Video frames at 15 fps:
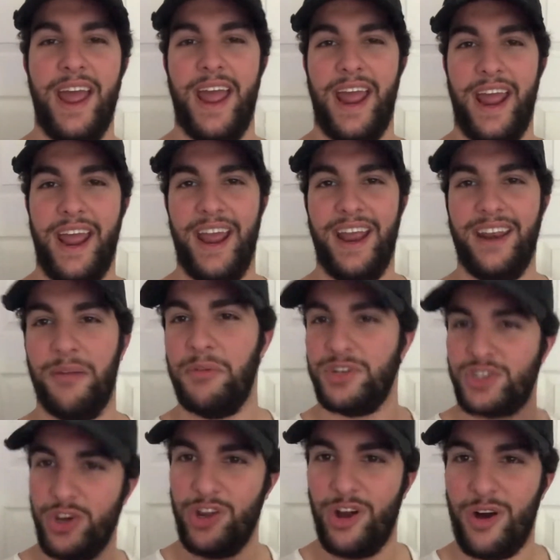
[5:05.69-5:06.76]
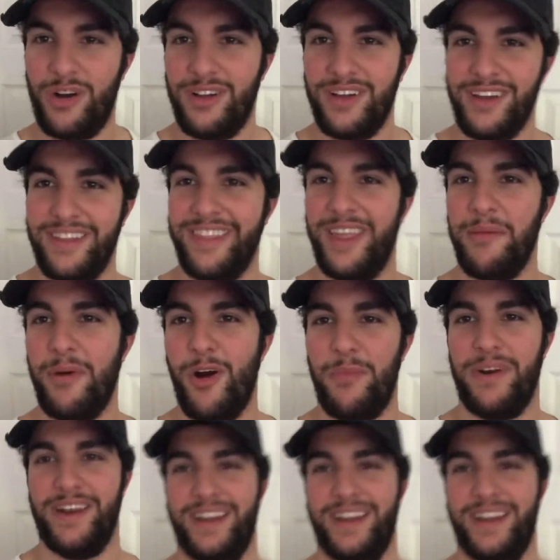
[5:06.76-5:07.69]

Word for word: and I'm gonna show y'all them opening